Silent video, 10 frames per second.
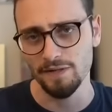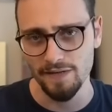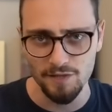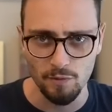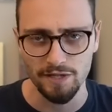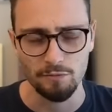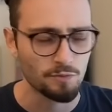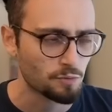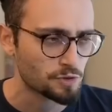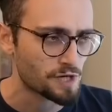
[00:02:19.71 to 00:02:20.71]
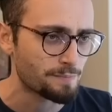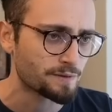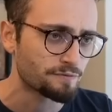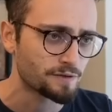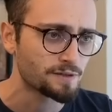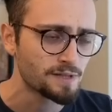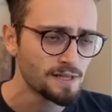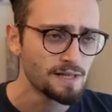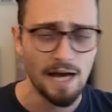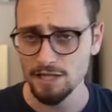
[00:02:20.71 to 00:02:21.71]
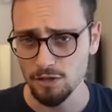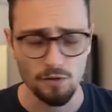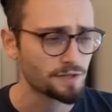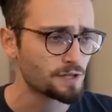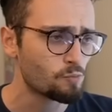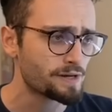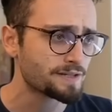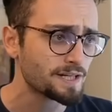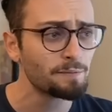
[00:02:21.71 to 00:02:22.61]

and that's why he was world champion for as long as he was.